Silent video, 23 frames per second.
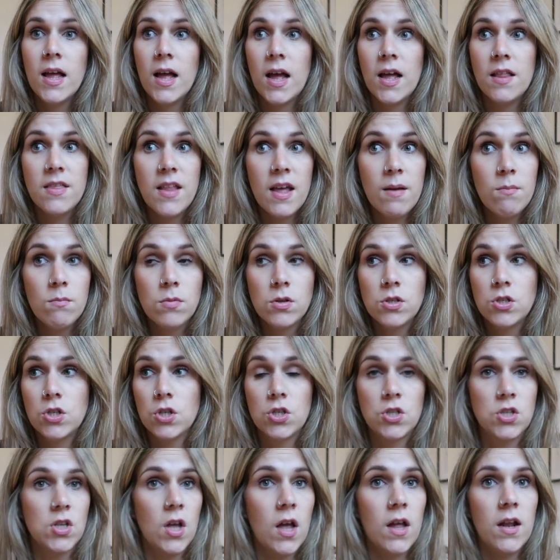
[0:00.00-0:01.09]
and then was
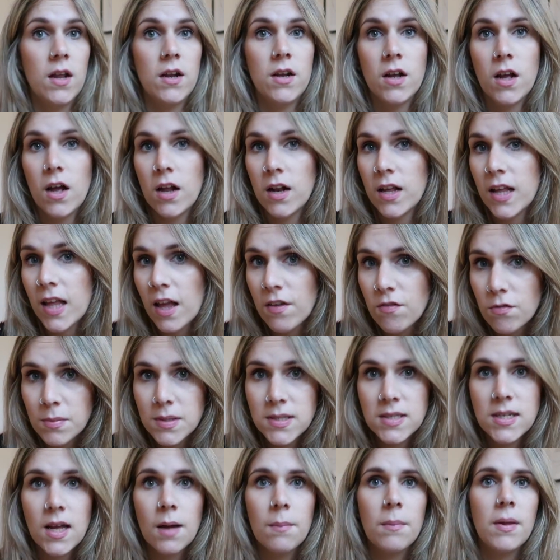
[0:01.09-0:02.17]
just silent and kind of gave him
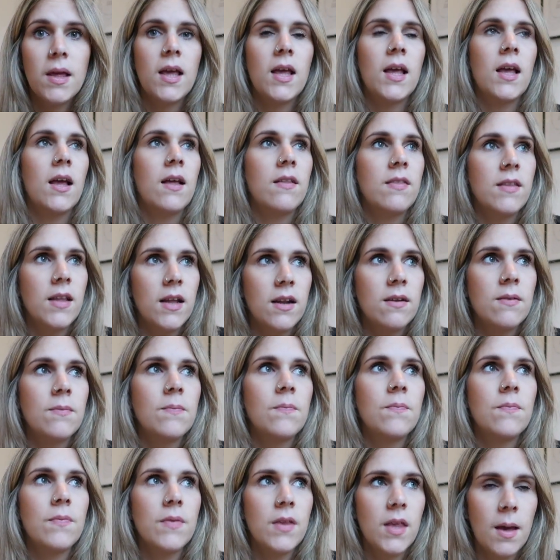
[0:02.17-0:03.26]
his dummy, and then
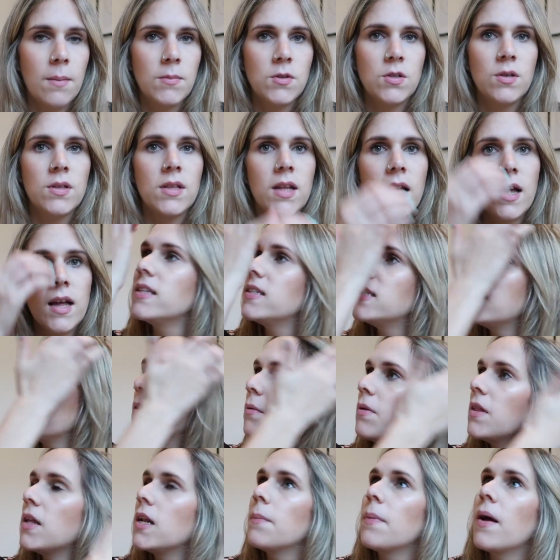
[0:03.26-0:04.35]
kept doing that. So
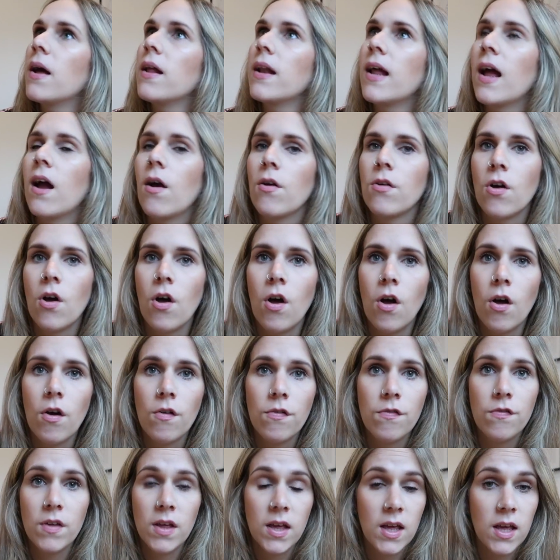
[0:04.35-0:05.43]
within about an hour and a
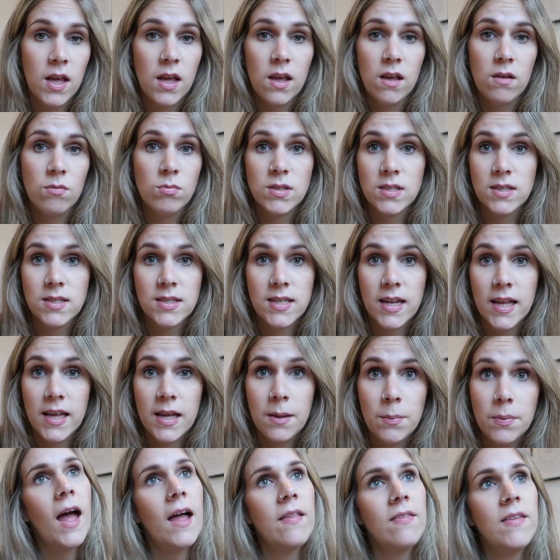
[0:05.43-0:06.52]
half he was
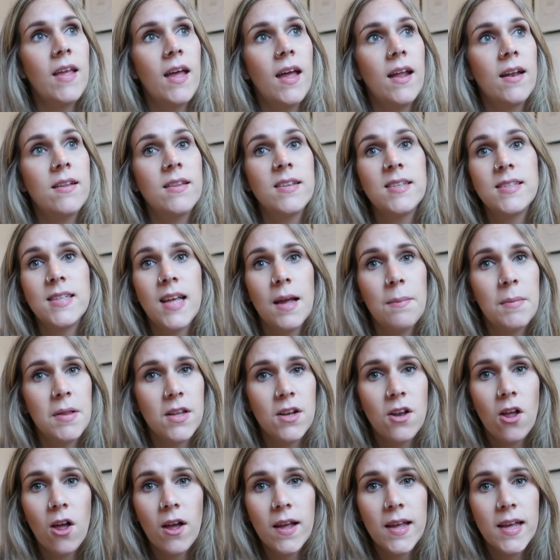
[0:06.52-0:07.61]
asleep. And then the same in
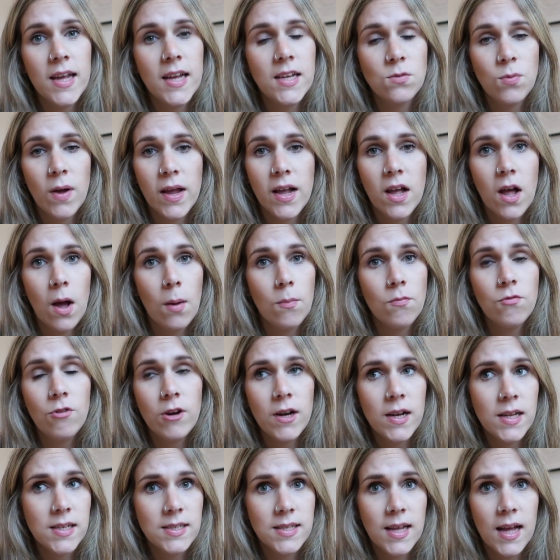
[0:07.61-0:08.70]
the night, he'd wake up
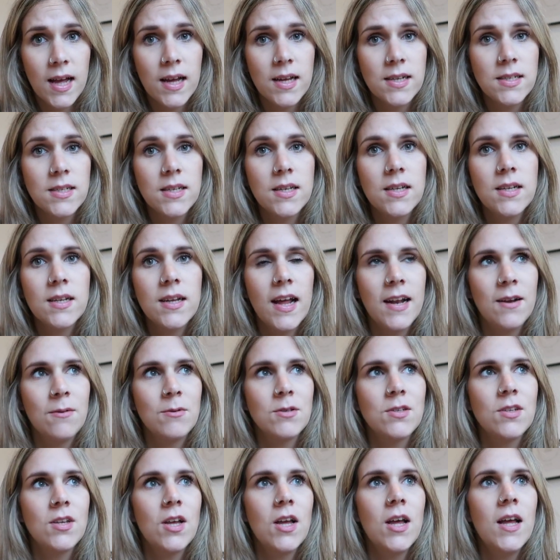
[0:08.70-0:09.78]
really sad, and it
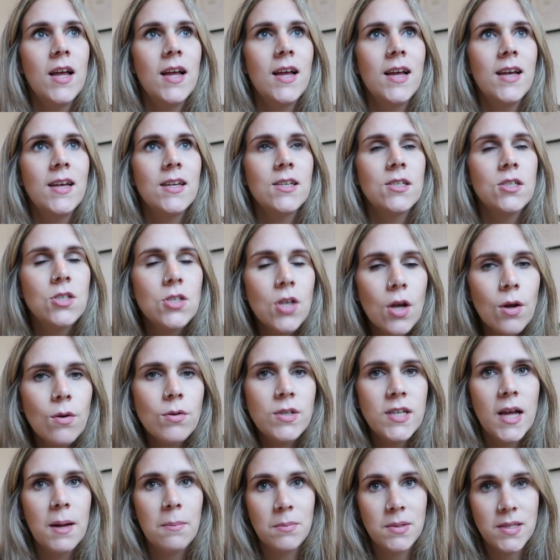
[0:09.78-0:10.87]
was so
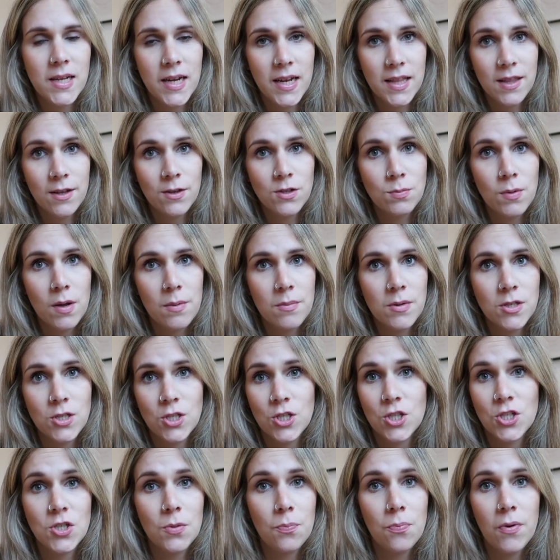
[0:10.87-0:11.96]
tempting in those moments
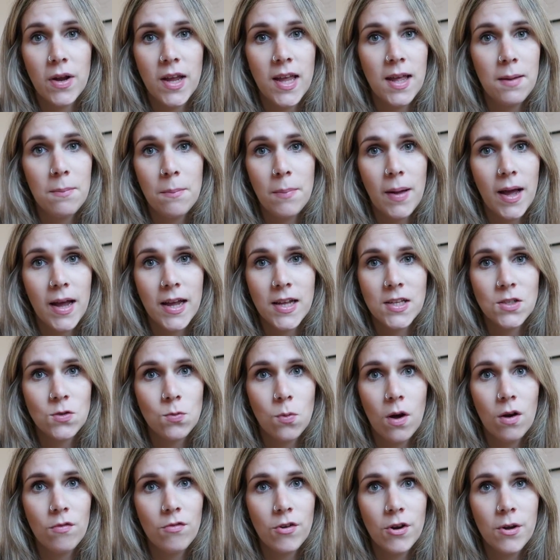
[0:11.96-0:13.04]
just to bring him back
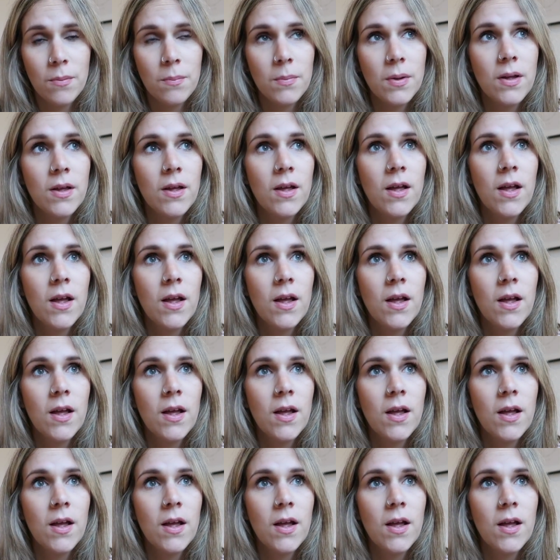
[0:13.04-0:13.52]
into our room.